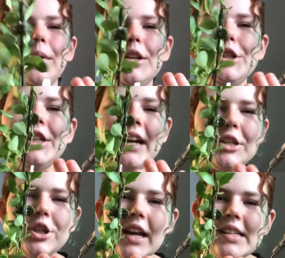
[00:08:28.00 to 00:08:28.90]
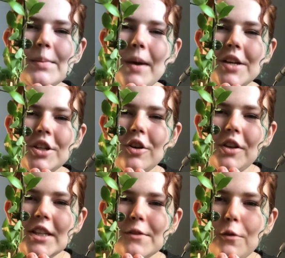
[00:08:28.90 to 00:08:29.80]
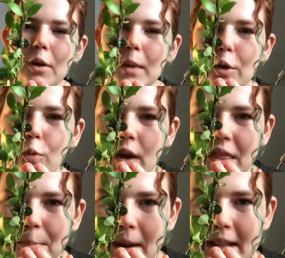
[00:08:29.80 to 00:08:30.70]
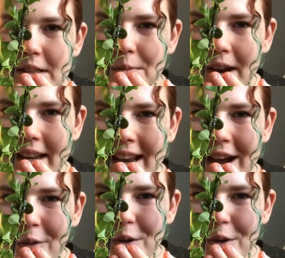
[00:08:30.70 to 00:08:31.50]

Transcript: She actually has a pundicle that's forming with buds right now, which